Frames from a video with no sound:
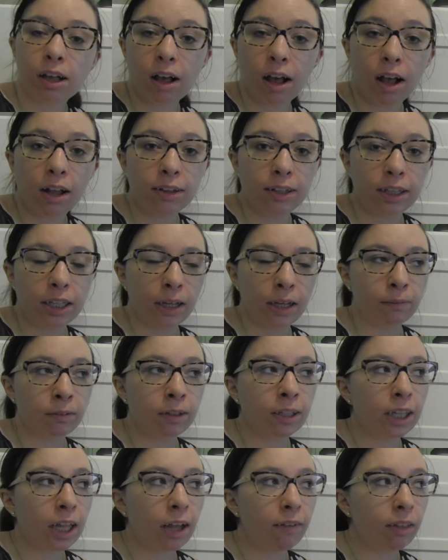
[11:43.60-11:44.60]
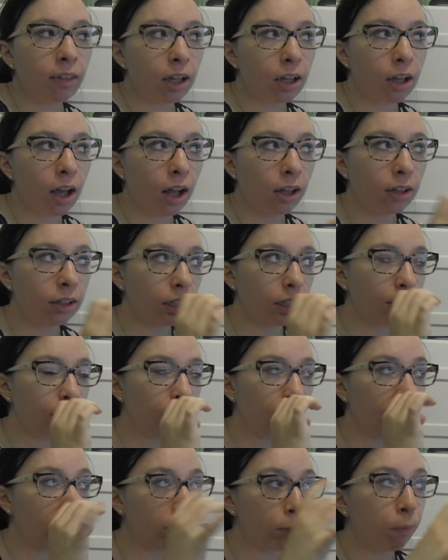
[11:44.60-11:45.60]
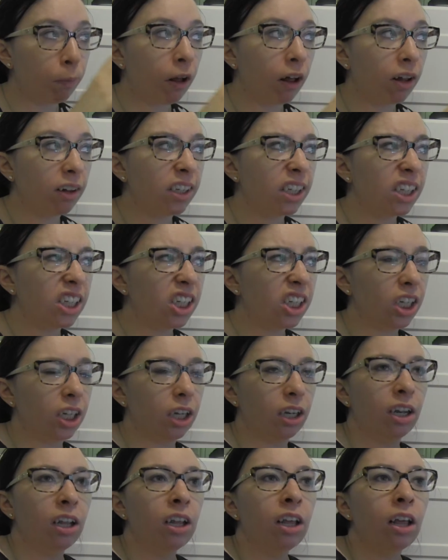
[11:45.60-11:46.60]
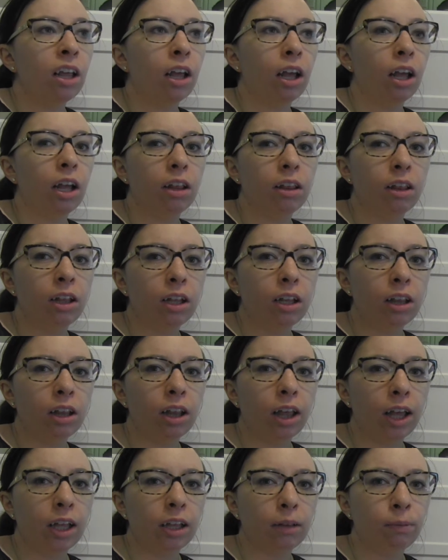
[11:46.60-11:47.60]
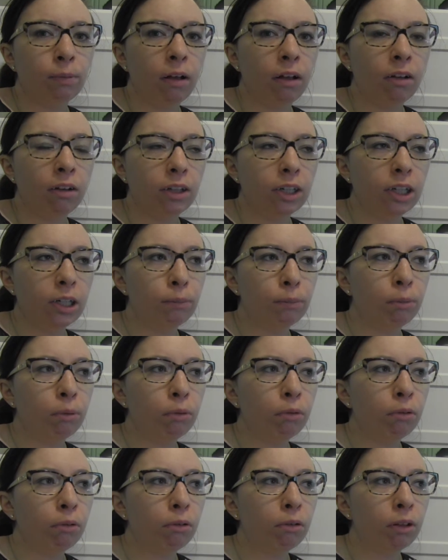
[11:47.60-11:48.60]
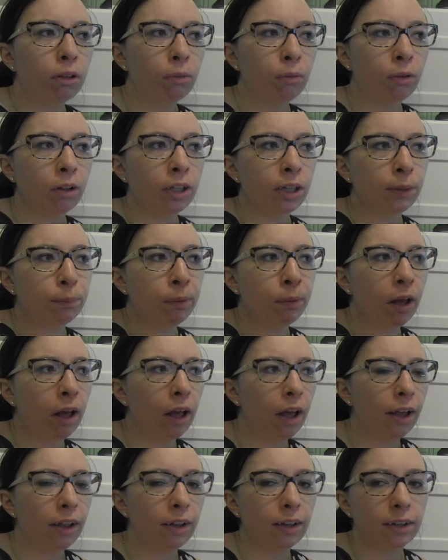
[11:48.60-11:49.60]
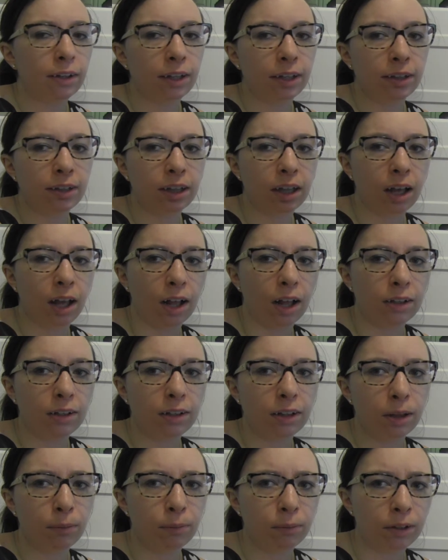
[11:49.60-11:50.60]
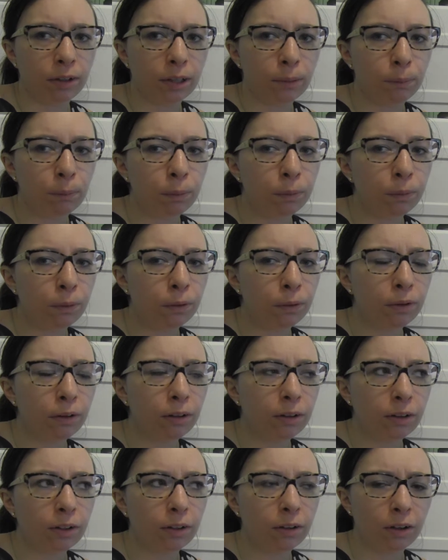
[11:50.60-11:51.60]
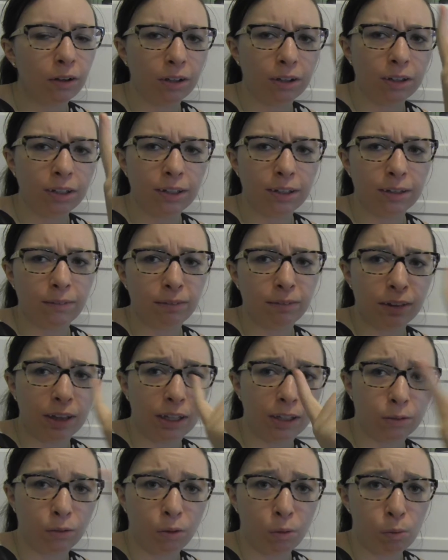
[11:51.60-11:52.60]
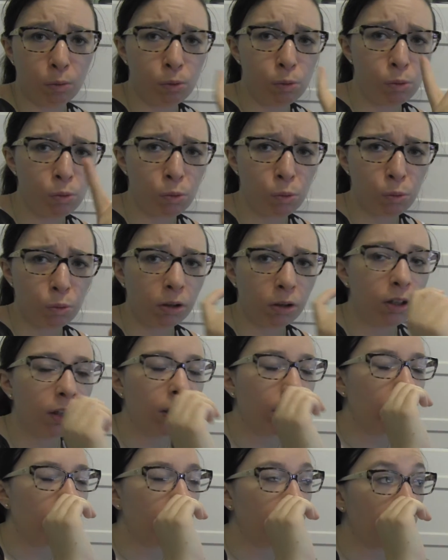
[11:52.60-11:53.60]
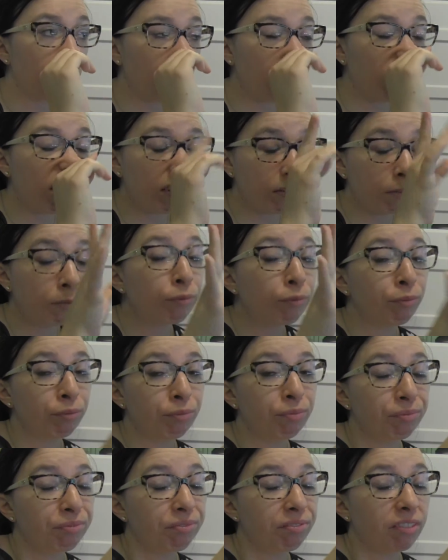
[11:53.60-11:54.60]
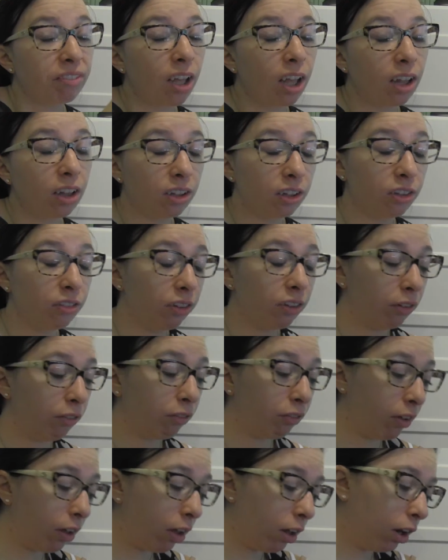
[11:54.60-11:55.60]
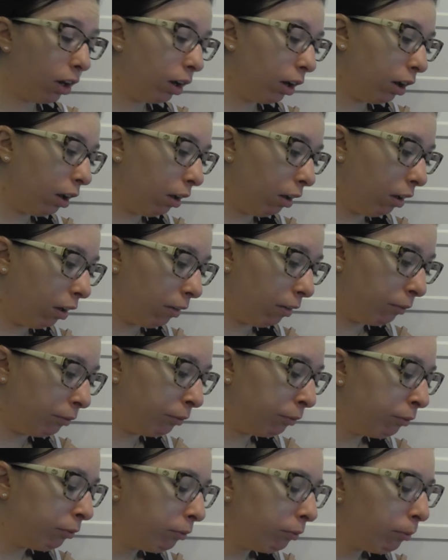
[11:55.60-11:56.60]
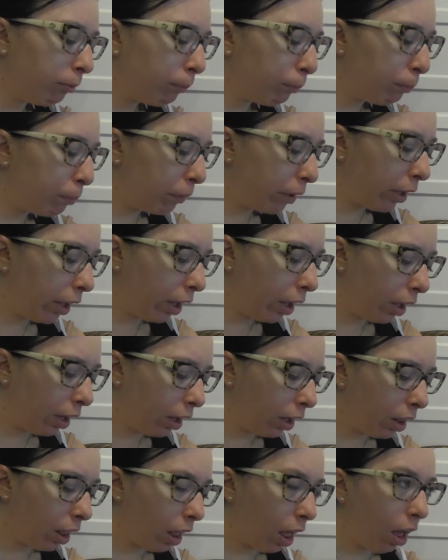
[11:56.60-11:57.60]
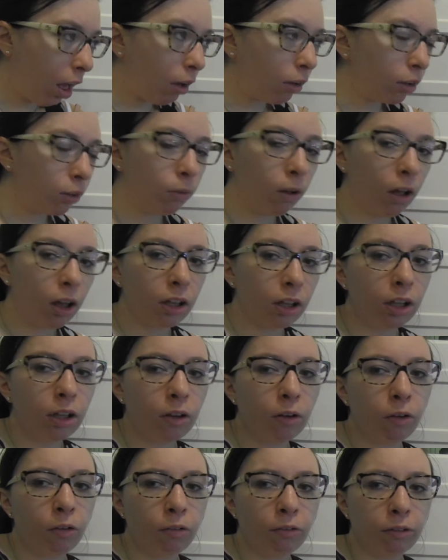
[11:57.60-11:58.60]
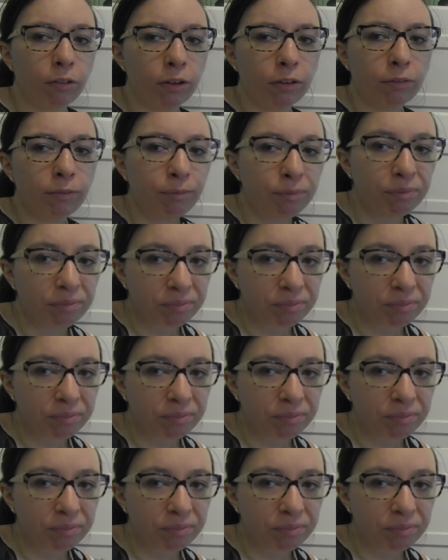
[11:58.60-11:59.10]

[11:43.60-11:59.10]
concept, because they have that concept over the Polynesian. And then like Polynesian pool, the one spot has like a hot tub in the pool, or at least something that's going woo. So that looks really fun. Um, but I was walking over